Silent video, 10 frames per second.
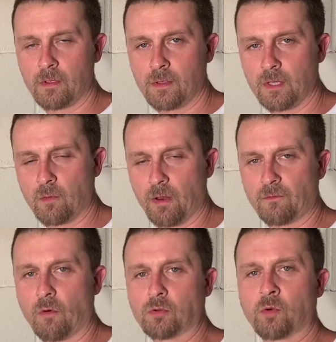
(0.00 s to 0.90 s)
You wait a
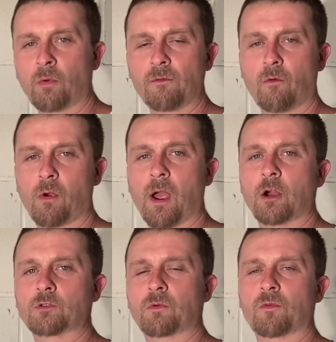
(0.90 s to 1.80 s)
full 24
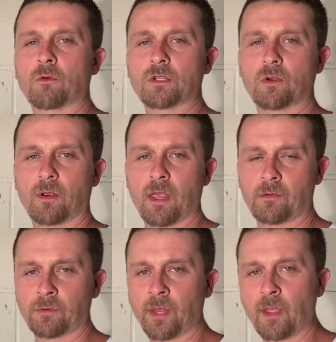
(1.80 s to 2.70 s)
hours before you start
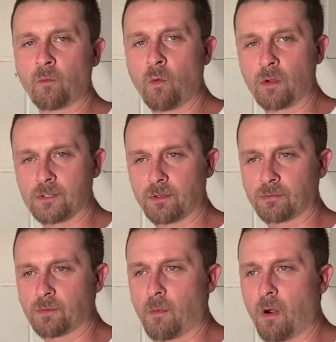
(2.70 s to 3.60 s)
counting day 1. So
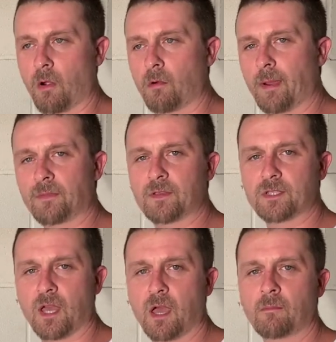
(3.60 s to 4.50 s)
tomorrow about this
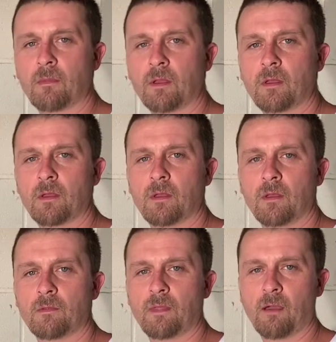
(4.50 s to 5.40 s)
time,
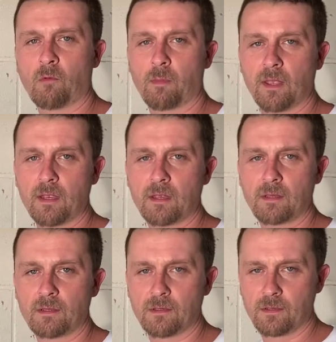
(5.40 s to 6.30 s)
that will be
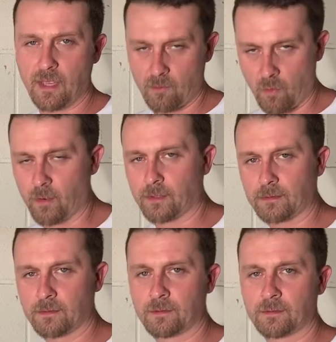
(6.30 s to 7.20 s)
day 1.
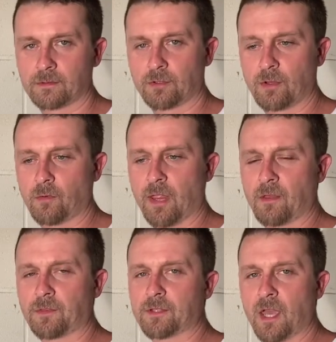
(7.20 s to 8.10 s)
So you don't
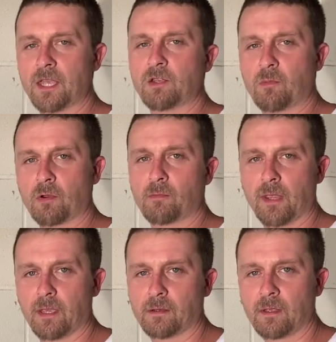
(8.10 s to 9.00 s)
count the day you put them
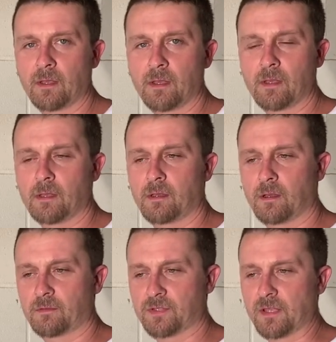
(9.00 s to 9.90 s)
in.
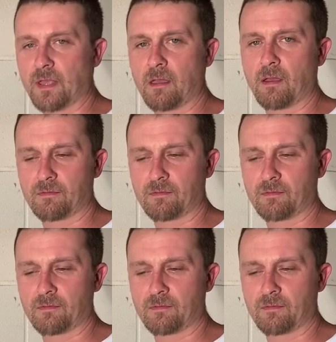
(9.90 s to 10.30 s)
I've seen that